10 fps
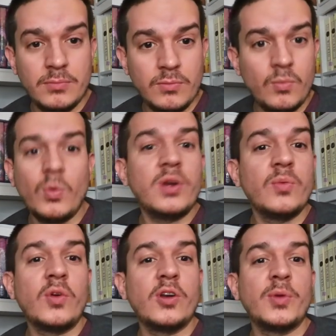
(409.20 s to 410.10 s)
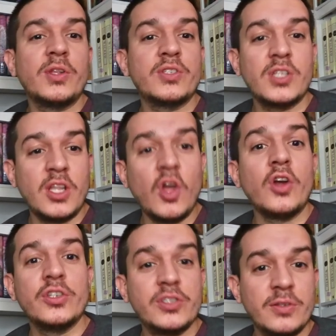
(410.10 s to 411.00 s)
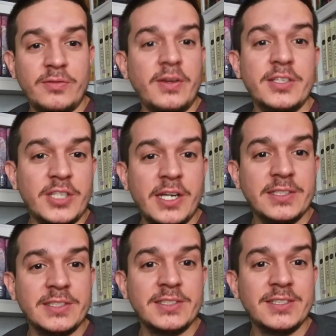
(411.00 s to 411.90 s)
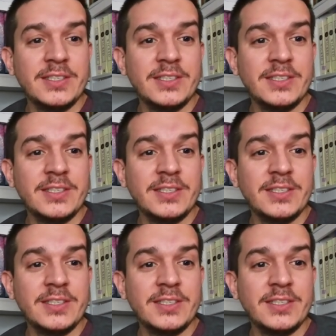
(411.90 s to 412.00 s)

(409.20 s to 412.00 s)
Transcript: one of Warner Brothers' large franchises.